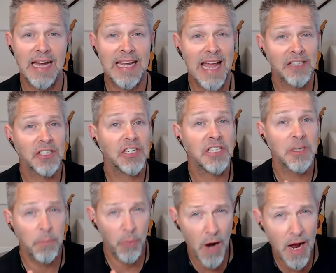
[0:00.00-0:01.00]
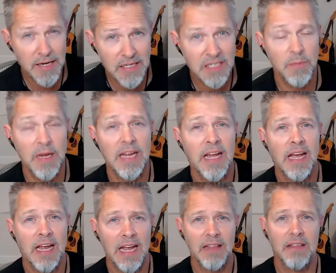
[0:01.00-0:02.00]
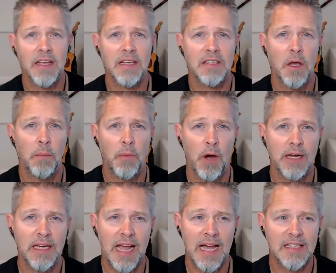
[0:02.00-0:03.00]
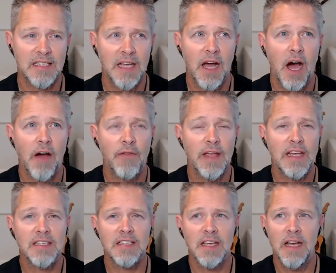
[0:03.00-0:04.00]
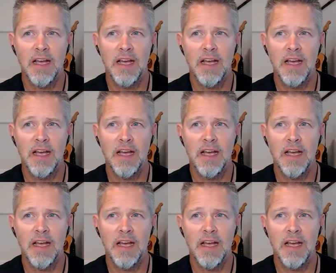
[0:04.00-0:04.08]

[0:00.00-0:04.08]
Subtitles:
He actually surprises me in this podcast of his